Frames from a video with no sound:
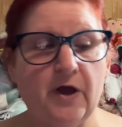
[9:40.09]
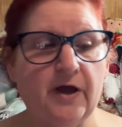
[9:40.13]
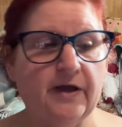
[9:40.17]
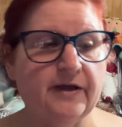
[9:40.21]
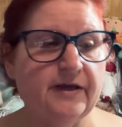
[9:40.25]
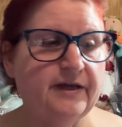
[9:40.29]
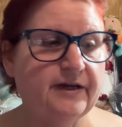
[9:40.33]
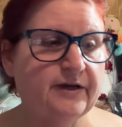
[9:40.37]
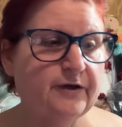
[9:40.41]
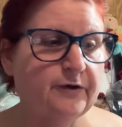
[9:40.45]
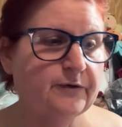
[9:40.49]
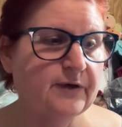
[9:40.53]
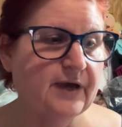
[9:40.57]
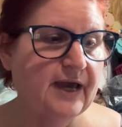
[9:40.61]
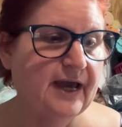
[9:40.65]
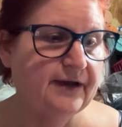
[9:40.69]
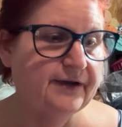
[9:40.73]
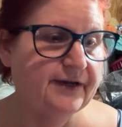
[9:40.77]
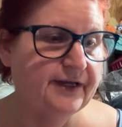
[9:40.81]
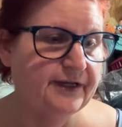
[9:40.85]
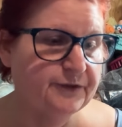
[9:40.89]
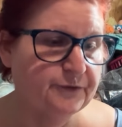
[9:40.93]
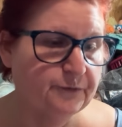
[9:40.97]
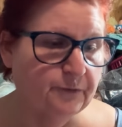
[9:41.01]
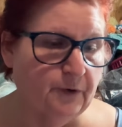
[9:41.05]
you know, count
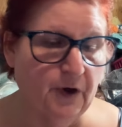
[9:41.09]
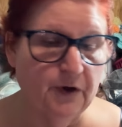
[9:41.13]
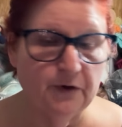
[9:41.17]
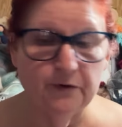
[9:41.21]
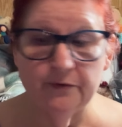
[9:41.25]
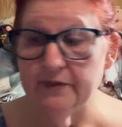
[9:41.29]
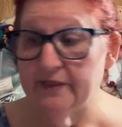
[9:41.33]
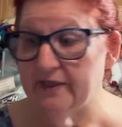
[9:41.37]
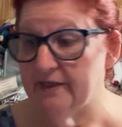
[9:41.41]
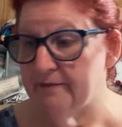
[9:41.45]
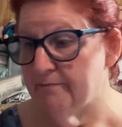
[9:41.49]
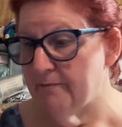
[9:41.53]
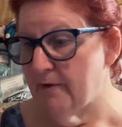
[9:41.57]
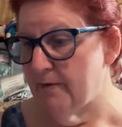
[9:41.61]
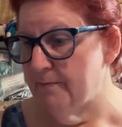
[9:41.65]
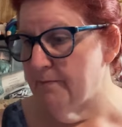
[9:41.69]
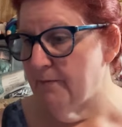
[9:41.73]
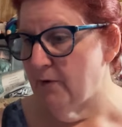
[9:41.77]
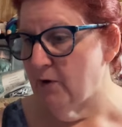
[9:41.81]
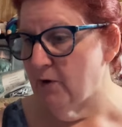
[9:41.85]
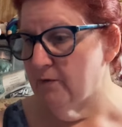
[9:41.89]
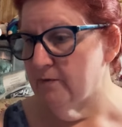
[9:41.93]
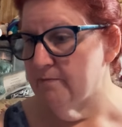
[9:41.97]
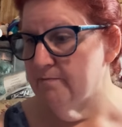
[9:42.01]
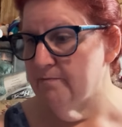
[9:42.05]
each row and then
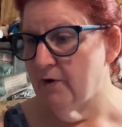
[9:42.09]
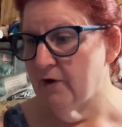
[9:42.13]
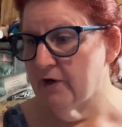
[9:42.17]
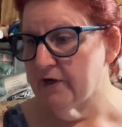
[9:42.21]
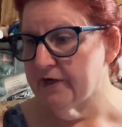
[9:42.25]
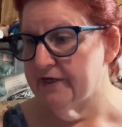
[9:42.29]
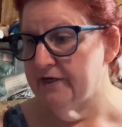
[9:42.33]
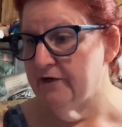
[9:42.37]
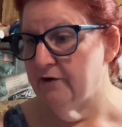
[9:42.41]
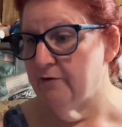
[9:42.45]
mark mark it